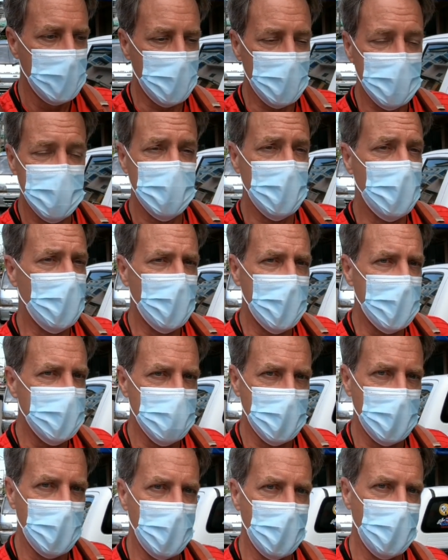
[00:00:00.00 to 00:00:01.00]
There was no way
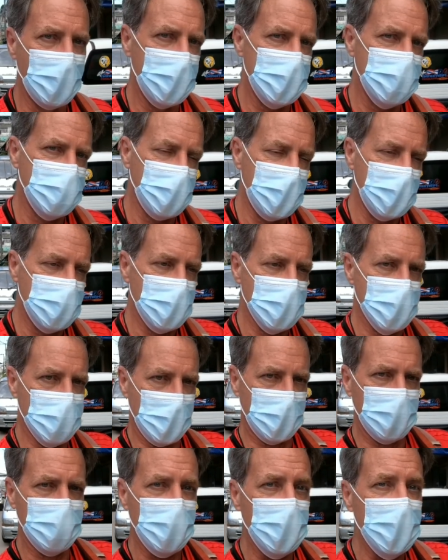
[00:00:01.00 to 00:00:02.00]
to know which features
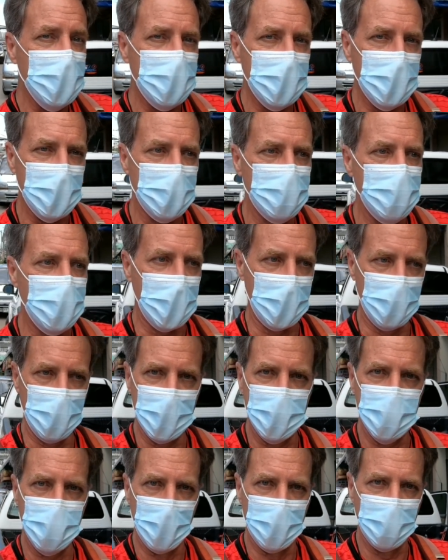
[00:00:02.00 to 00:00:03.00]
were premium and
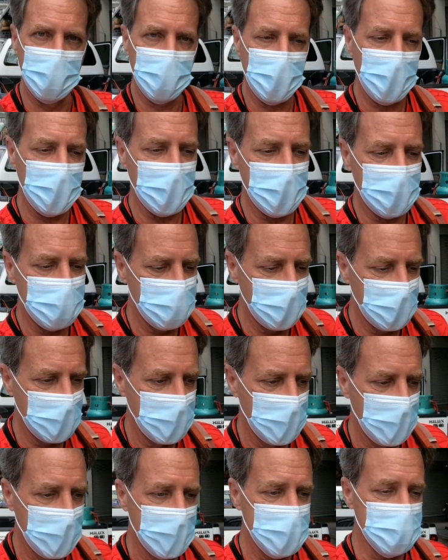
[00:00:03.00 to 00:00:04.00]
which were free.
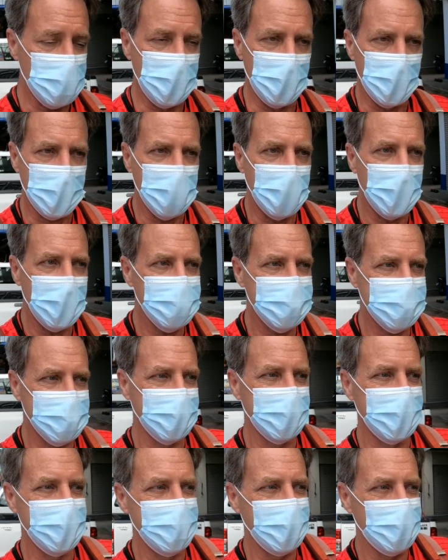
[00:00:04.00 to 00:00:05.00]
So you're
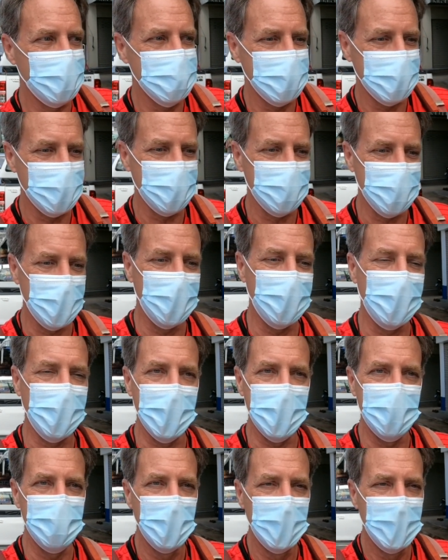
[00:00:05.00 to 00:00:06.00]
constantly using the
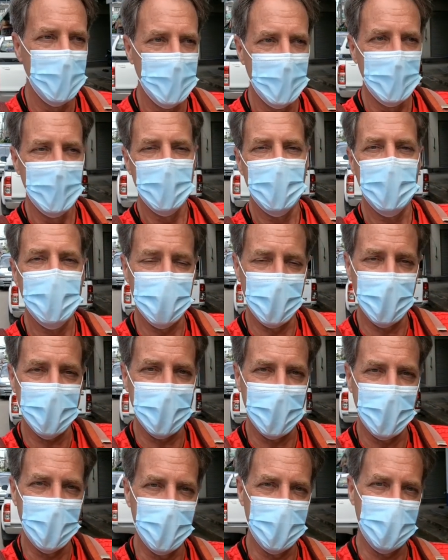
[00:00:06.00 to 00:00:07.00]
program,
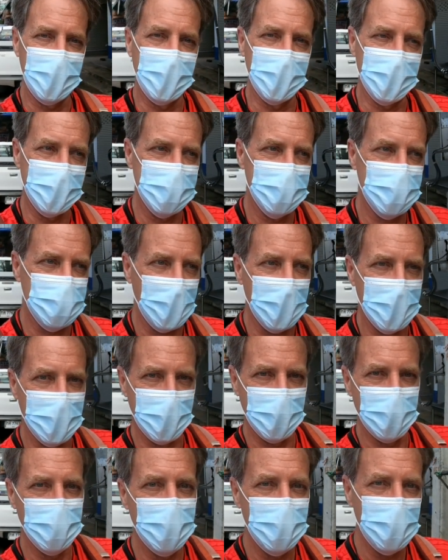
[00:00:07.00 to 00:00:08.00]
clicking on things,
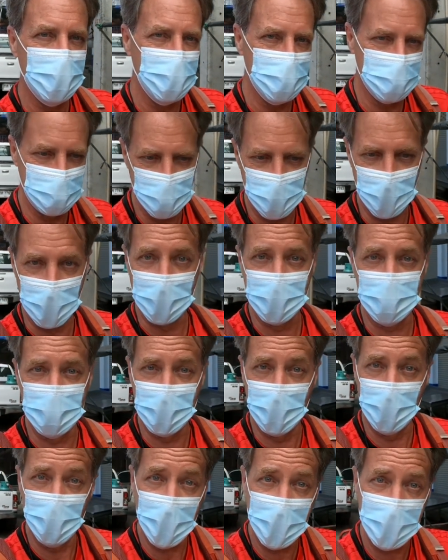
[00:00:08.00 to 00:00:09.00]
trying to do things
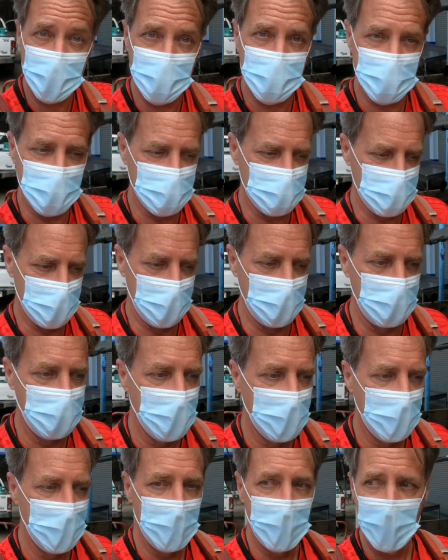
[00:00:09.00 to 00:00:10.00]
in the menu system,
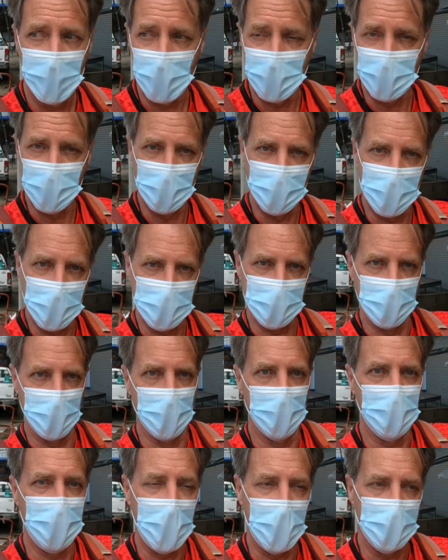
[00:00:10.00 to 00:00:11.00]
and then you get the
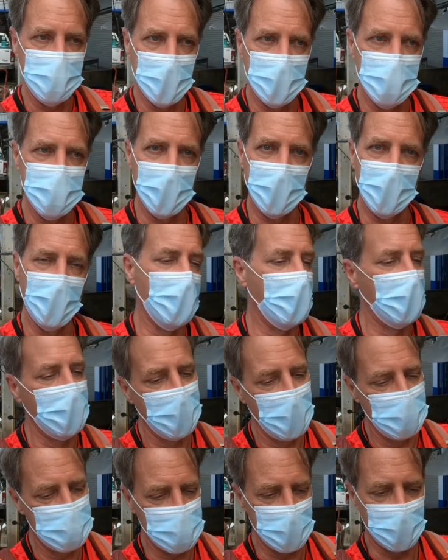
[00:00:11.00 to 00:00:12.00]
little pop-up saying,
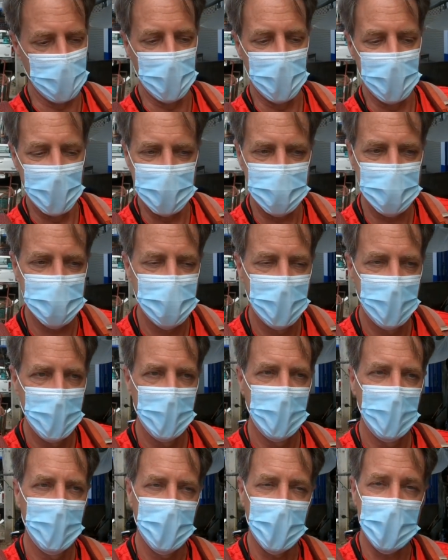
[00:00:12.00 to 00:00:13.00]
oh, I'm sorry, that's
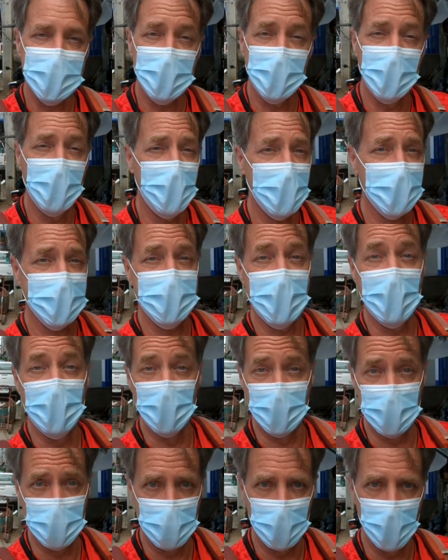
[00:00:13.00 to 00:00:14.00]
that's locked
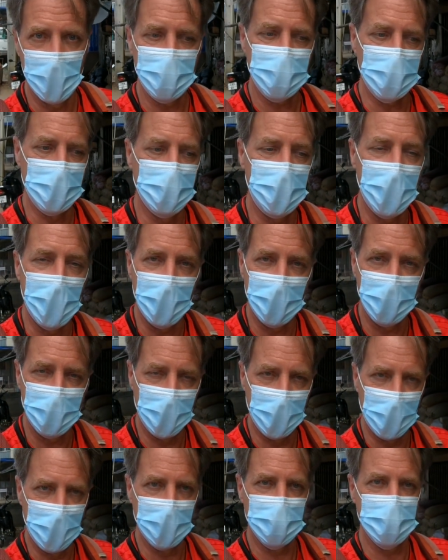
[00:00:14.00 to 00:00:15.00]
out. You have to pay
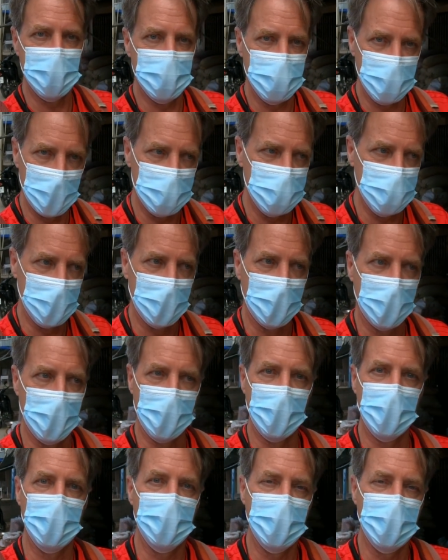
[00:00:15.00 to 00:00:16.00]
for a subscription in order